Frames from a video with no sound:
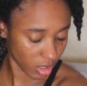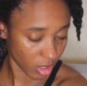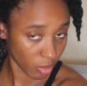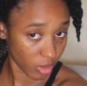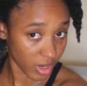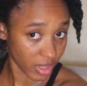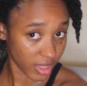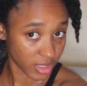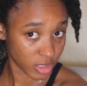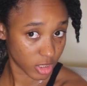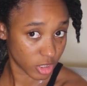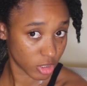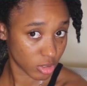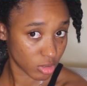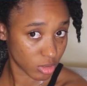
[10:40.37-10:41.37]
And what I like to
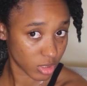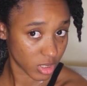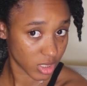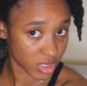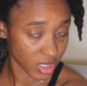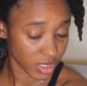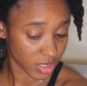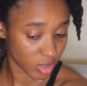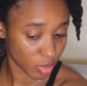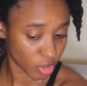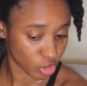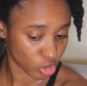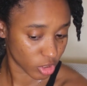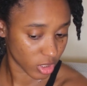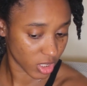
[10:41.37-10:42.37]
do is I like to
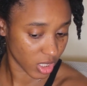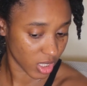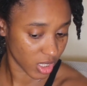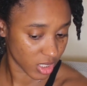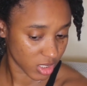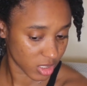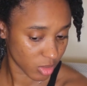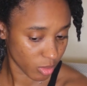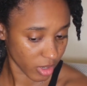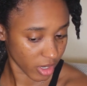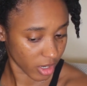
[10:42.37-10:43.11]
make sure that the ends of my